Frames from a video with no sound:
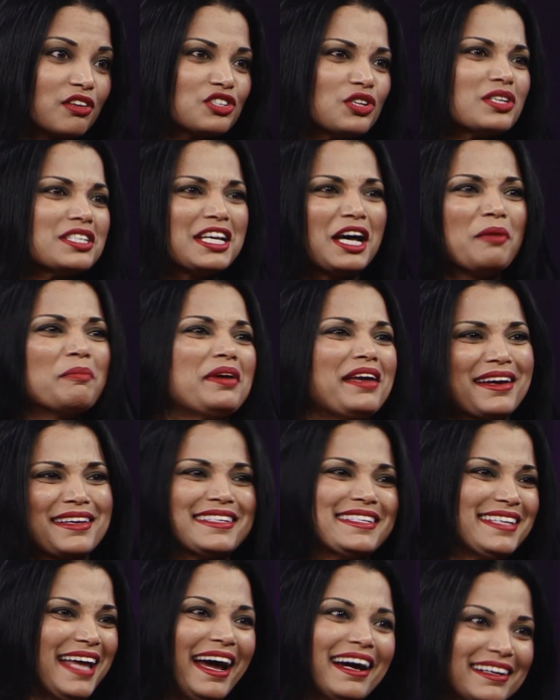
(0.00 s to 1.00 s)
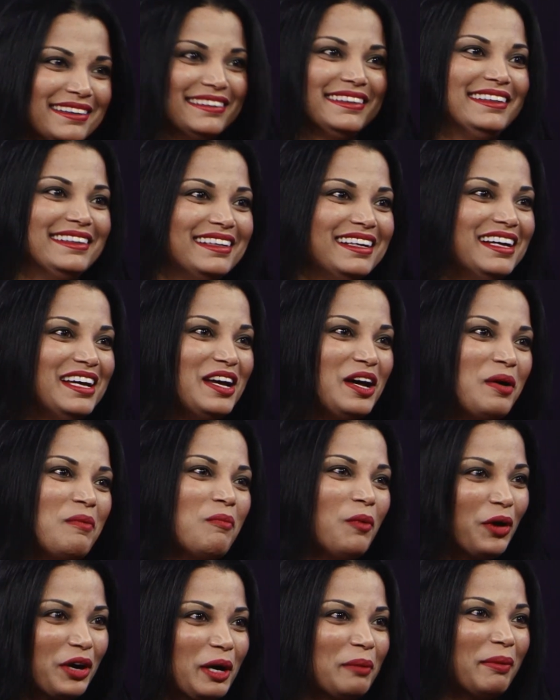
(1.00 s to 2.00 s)
So tell me exactly more
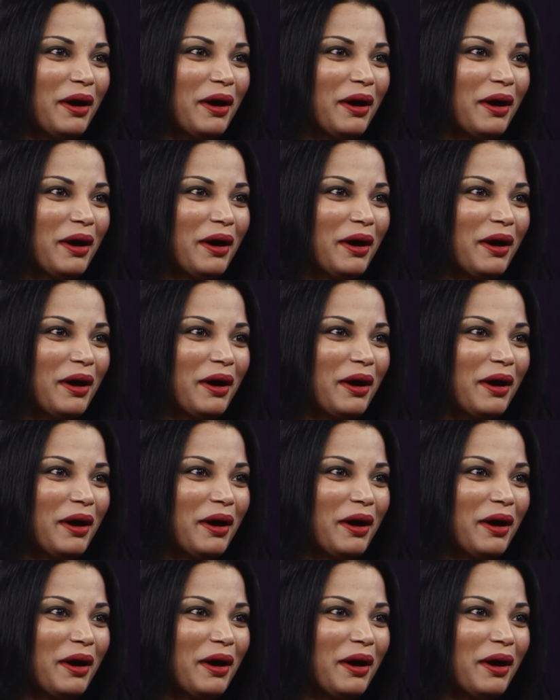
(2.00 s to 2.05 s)
about